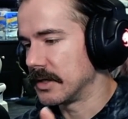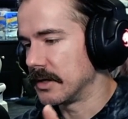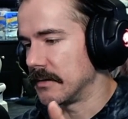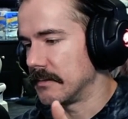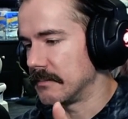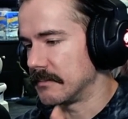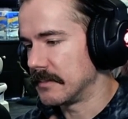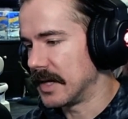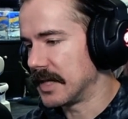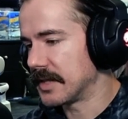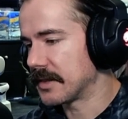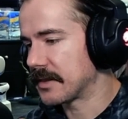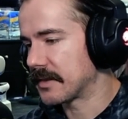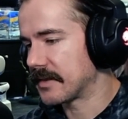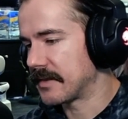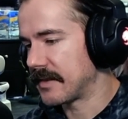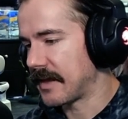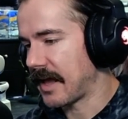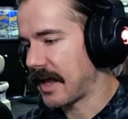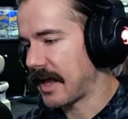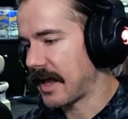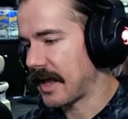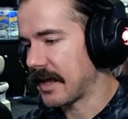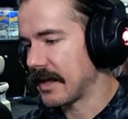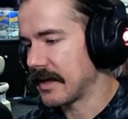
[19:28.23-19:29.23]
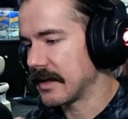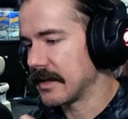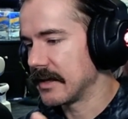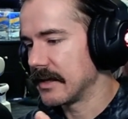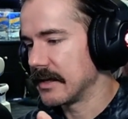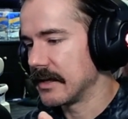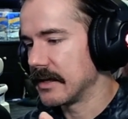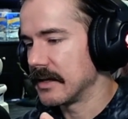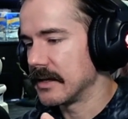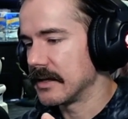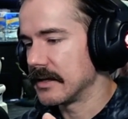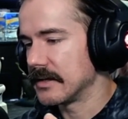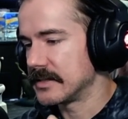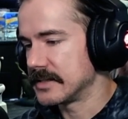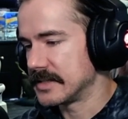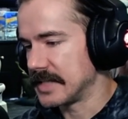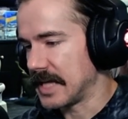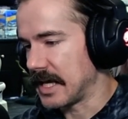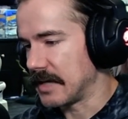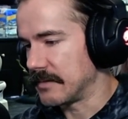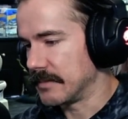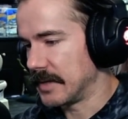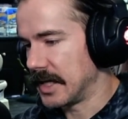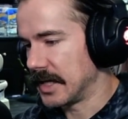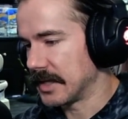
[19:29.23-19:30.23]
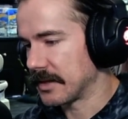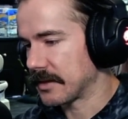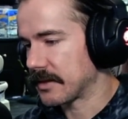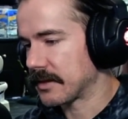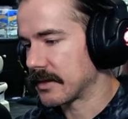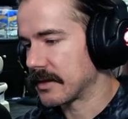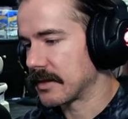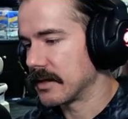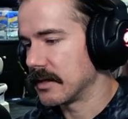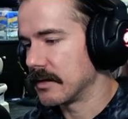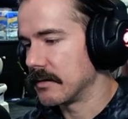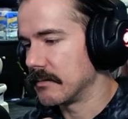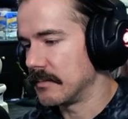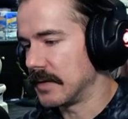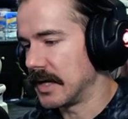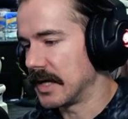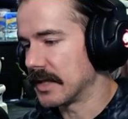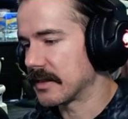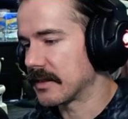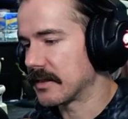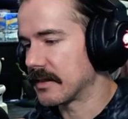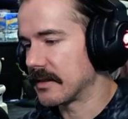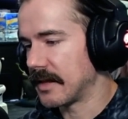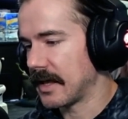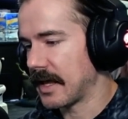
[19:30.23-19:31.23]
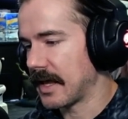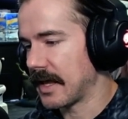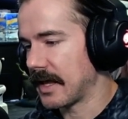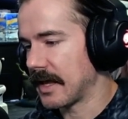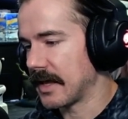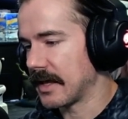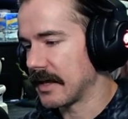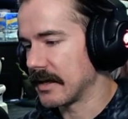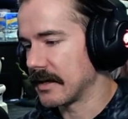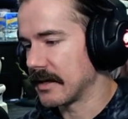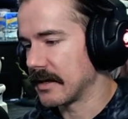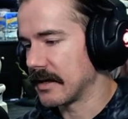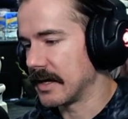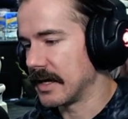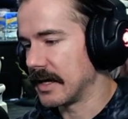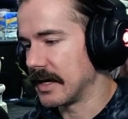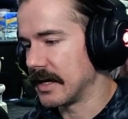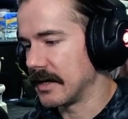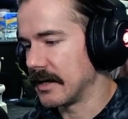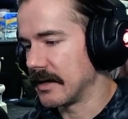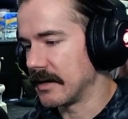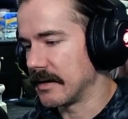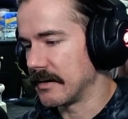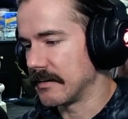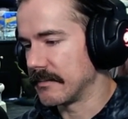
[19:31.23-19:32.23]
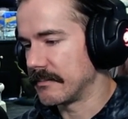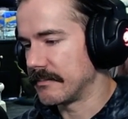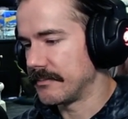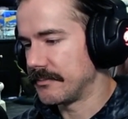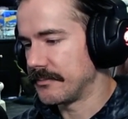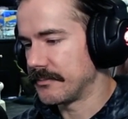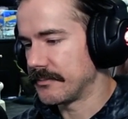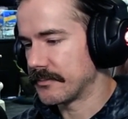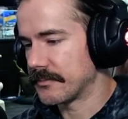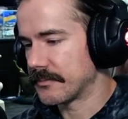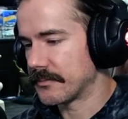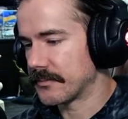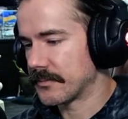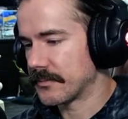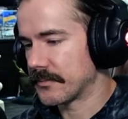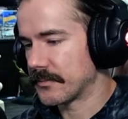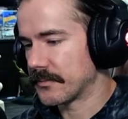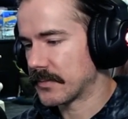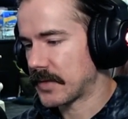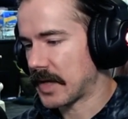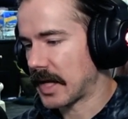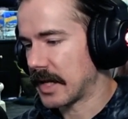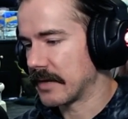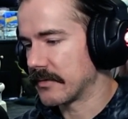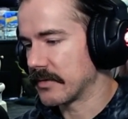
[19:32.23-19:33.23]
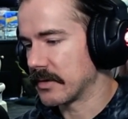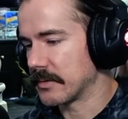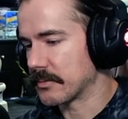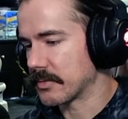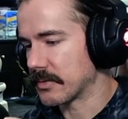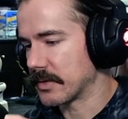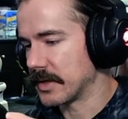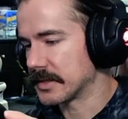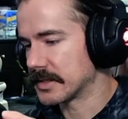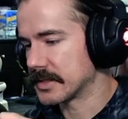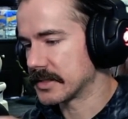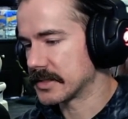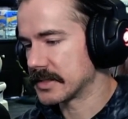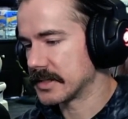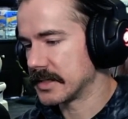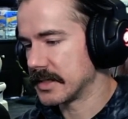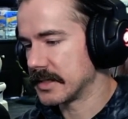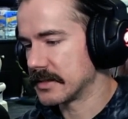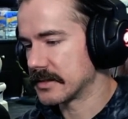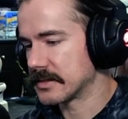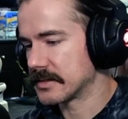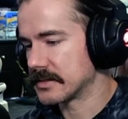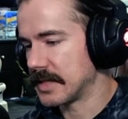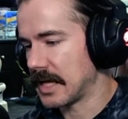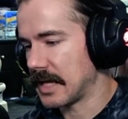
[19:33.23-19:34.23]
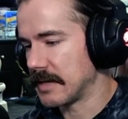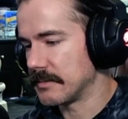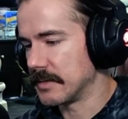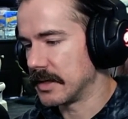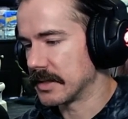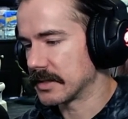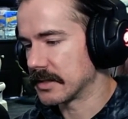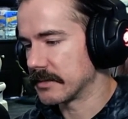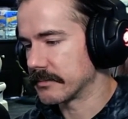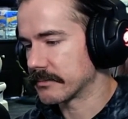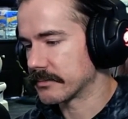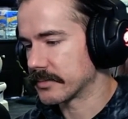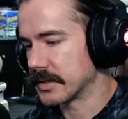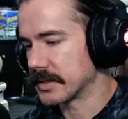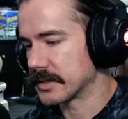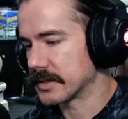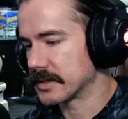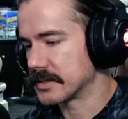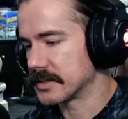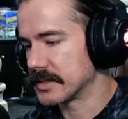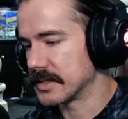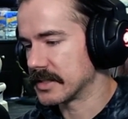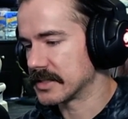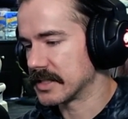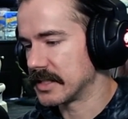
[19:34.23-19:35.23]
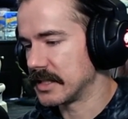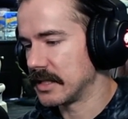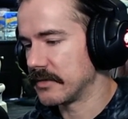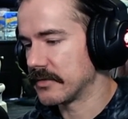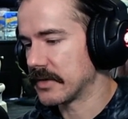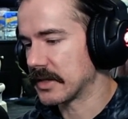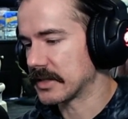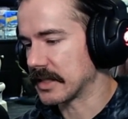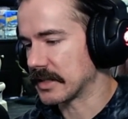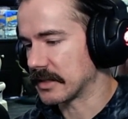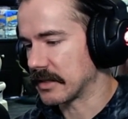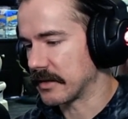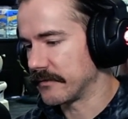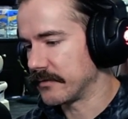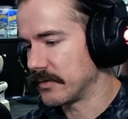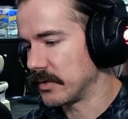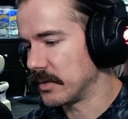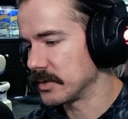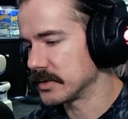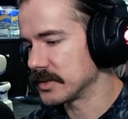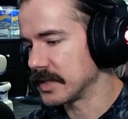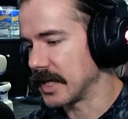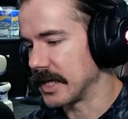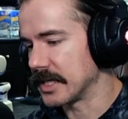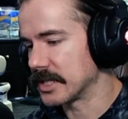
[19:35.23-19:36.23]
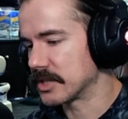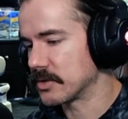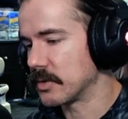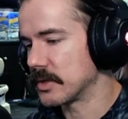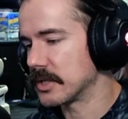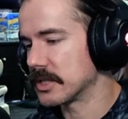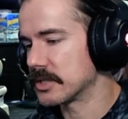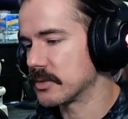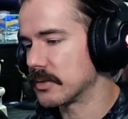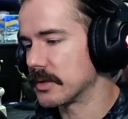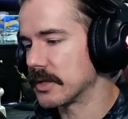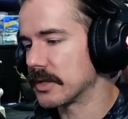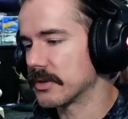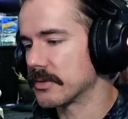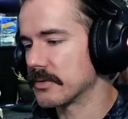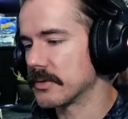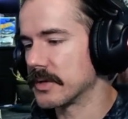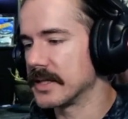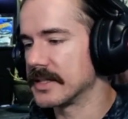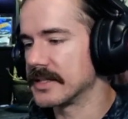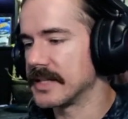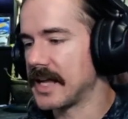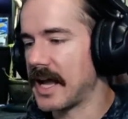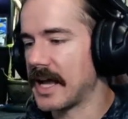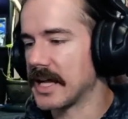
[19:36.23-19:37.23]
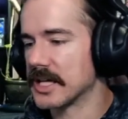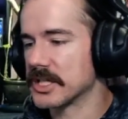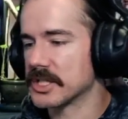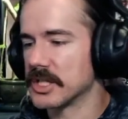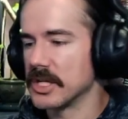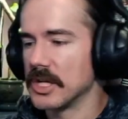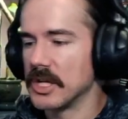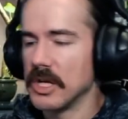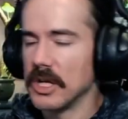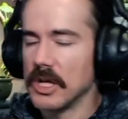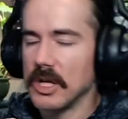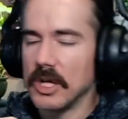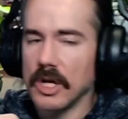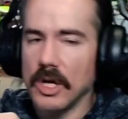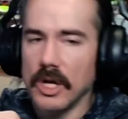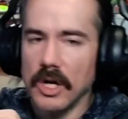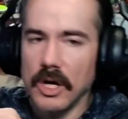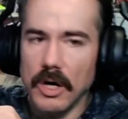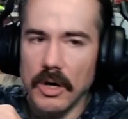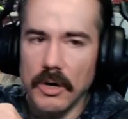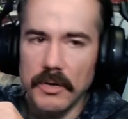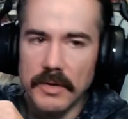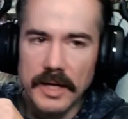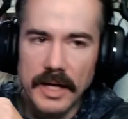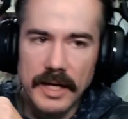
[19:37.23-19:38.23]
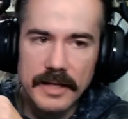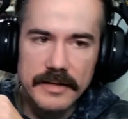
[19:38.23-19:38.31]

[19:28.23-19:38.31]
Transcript: month, day, day, month, month, day, kind of in parentheses, day, month in parentheses, and then you've got like the full date, 2023-09-08. Those